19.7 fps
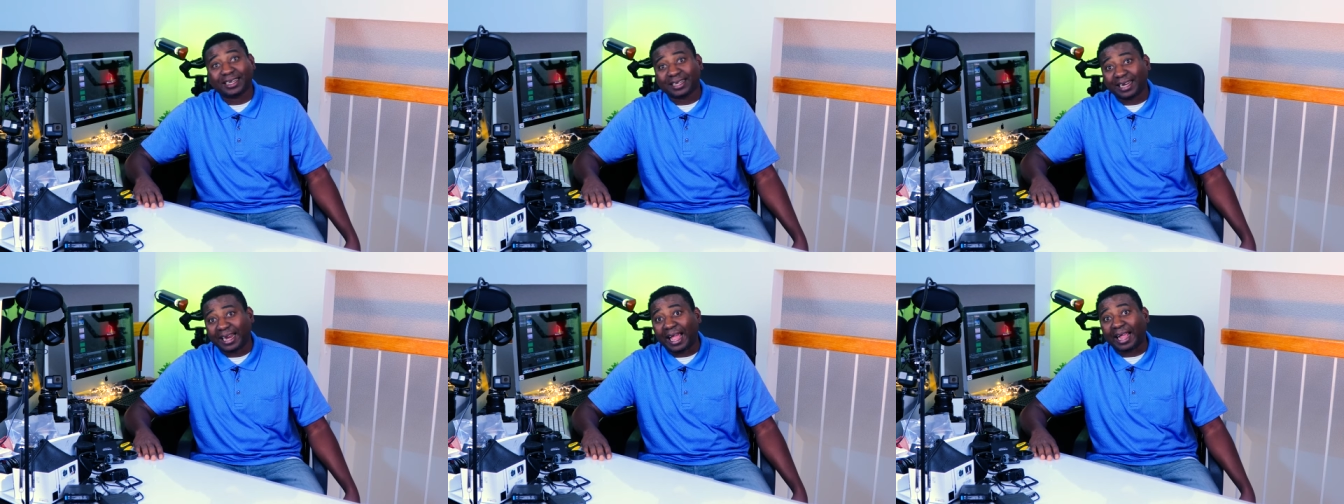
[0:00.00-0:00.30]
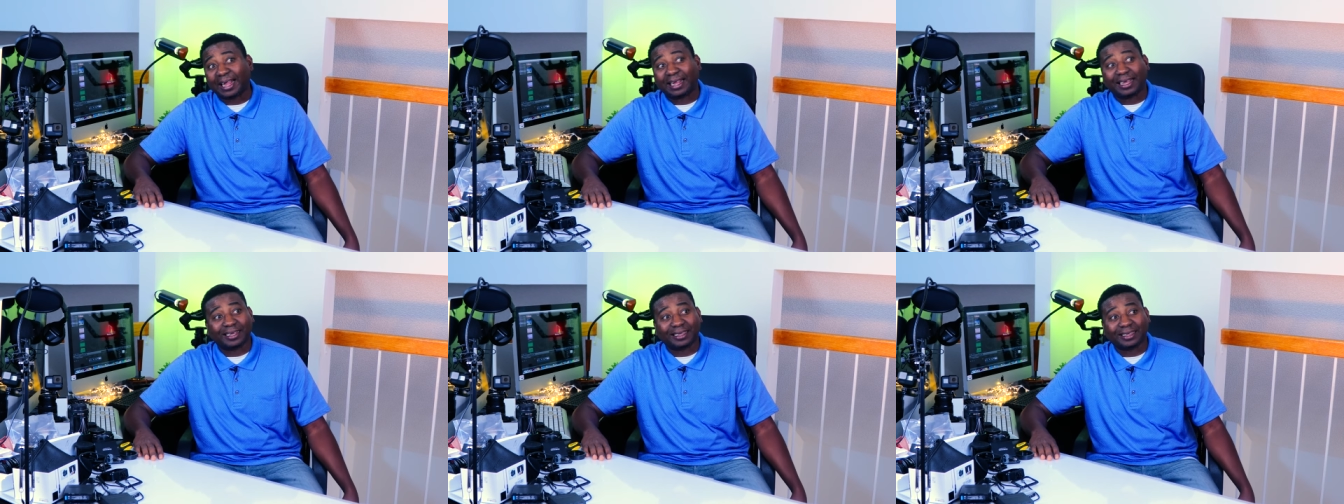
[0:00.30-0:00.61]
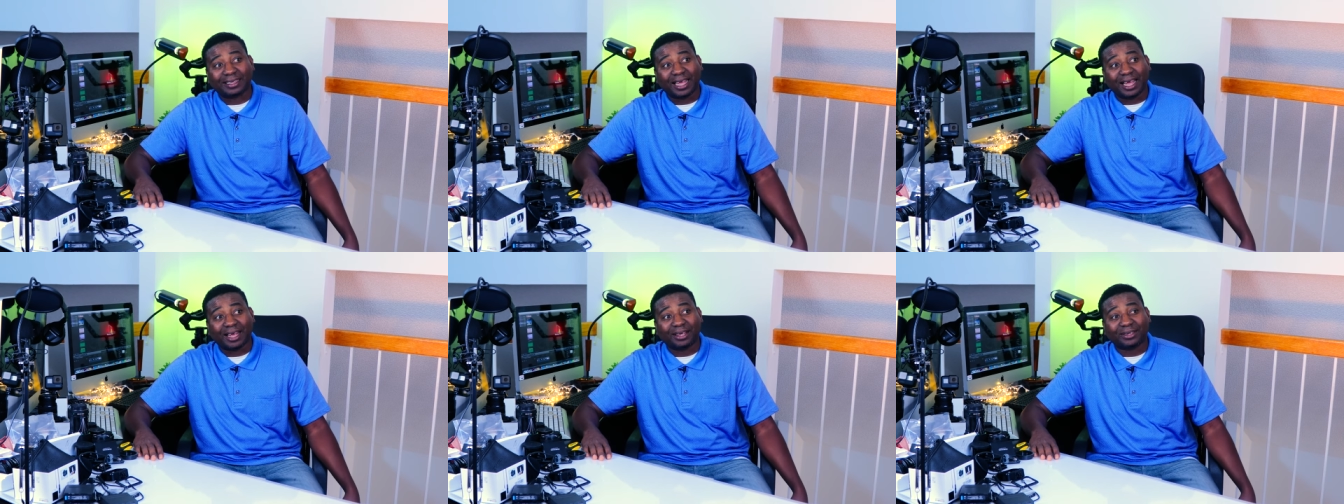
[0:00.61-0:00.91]
like
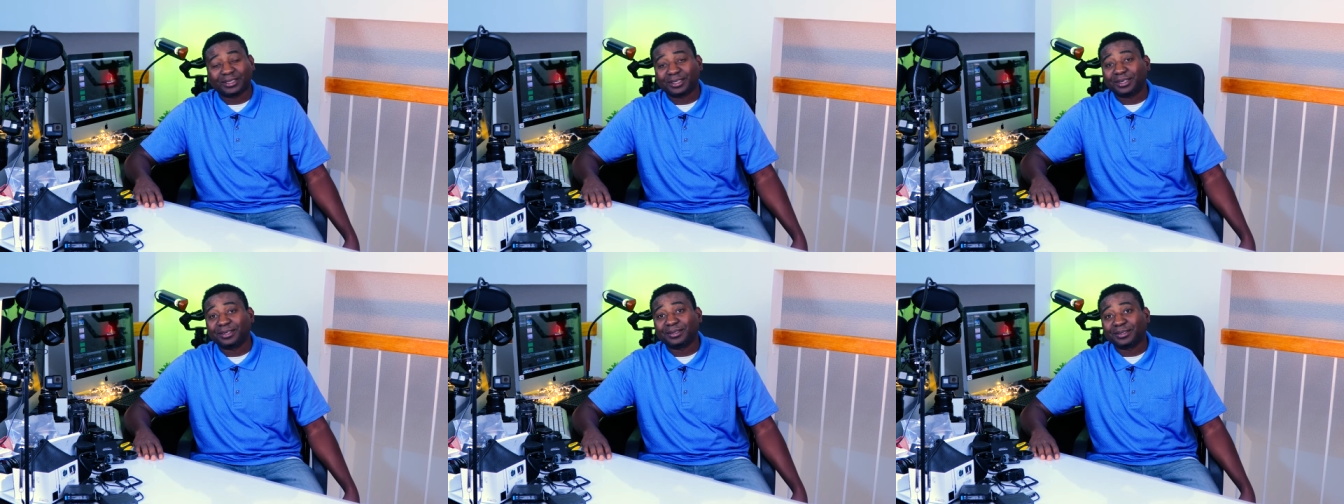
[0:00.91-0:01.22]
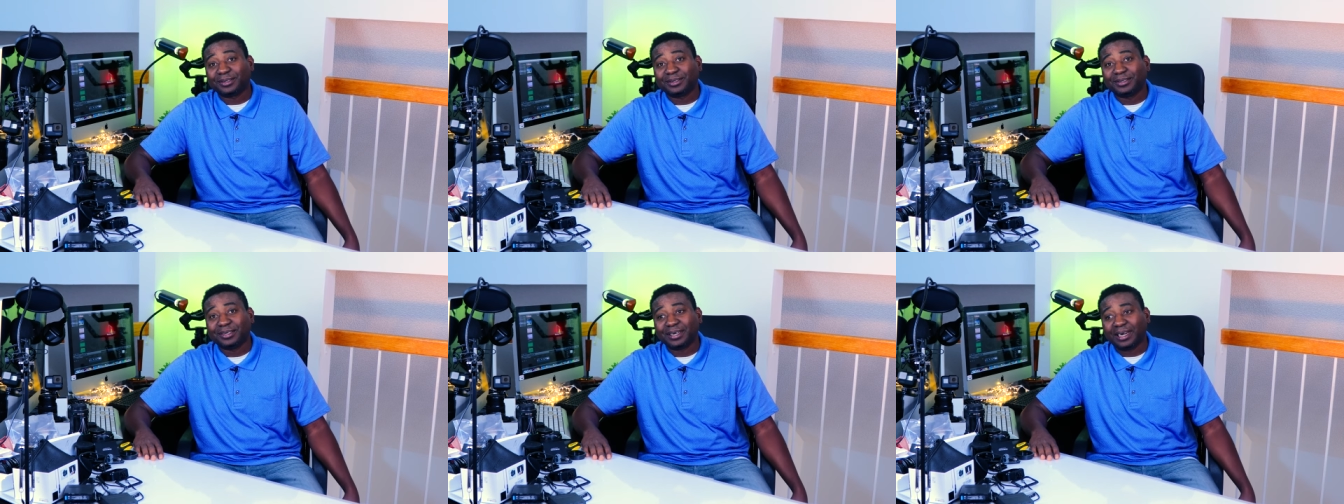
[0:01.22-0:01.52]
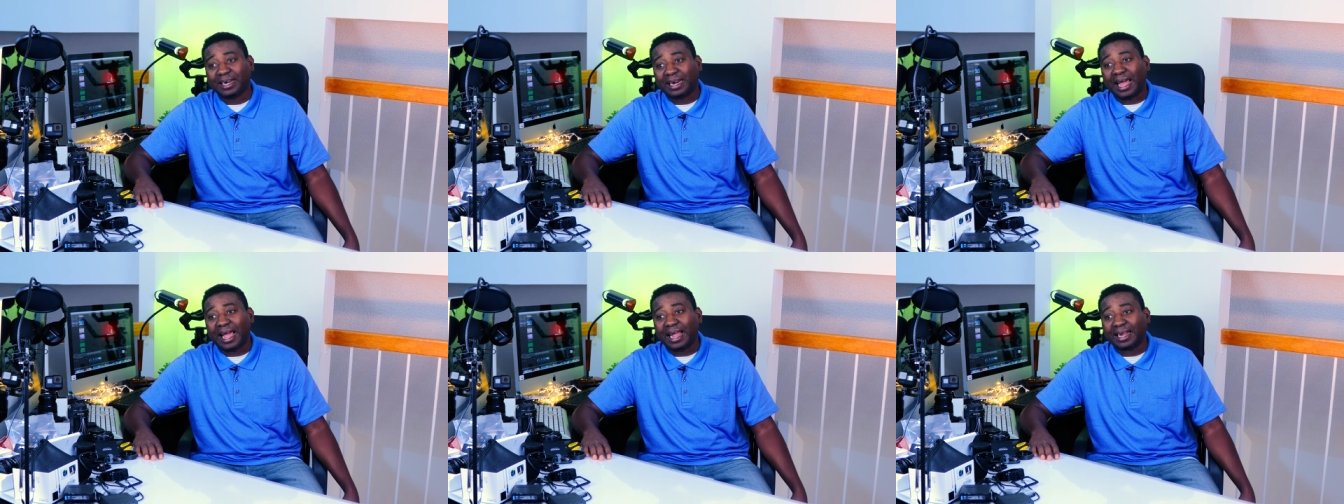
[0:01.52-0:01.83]
1,000
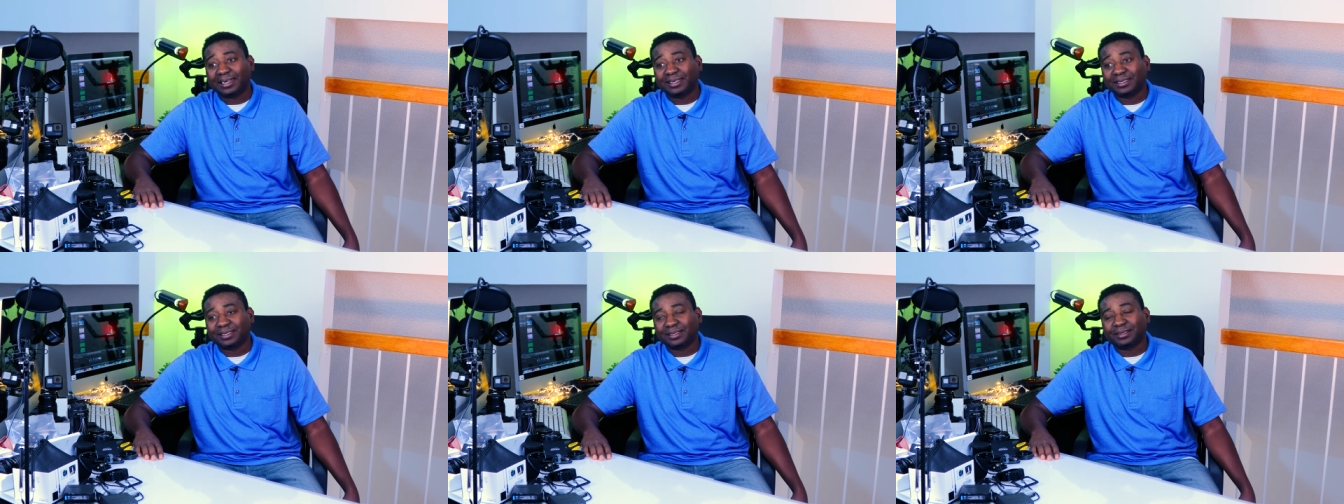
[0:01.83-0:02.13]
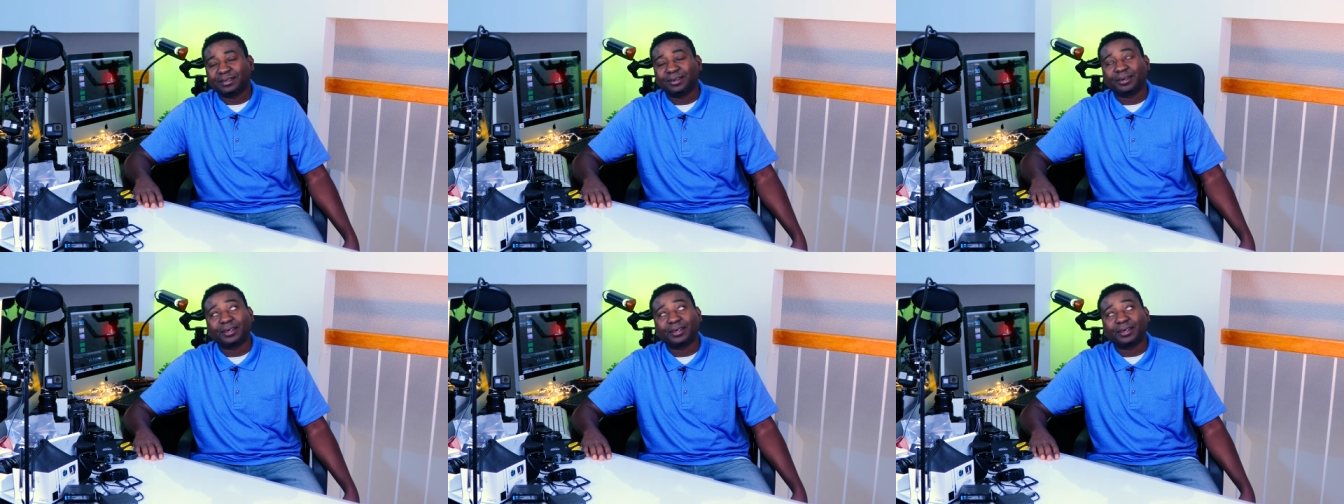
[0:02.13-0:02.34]
likes.